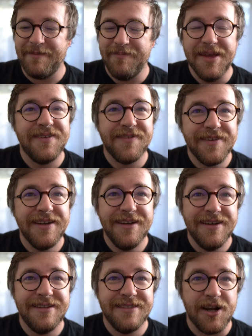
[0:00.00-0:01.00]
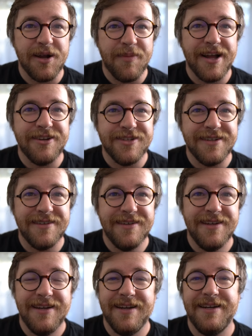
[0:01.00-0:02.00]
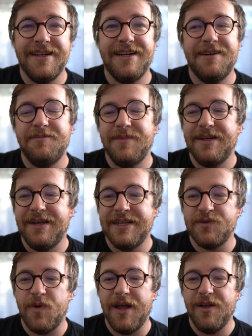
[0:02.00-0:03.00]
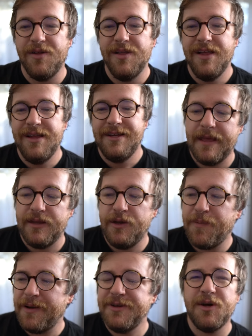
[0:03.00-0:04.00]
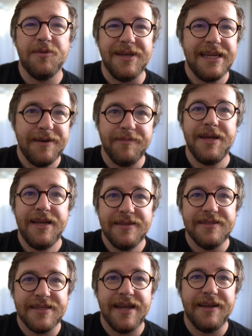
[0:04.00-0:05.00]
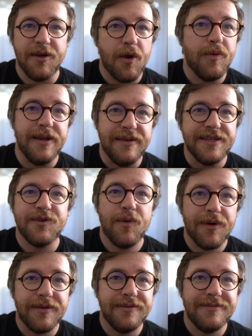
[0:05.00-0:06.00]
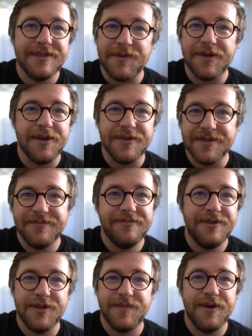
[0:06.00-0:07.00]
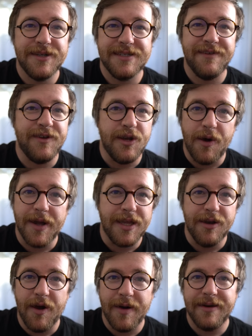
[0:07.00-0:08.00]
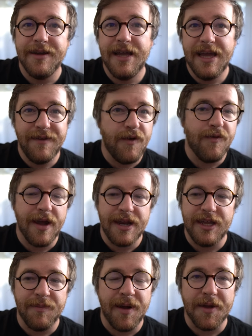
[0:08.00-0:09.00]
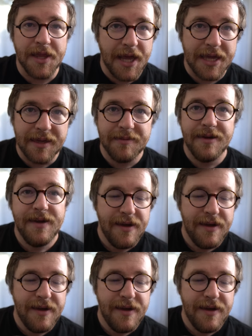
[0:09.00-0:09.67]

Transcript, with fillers: miss Terry Pratchett as well. You probably don't need me to say go read Discworld. It's one of those books. If you know it, you know it. If you've read it, you probably like it.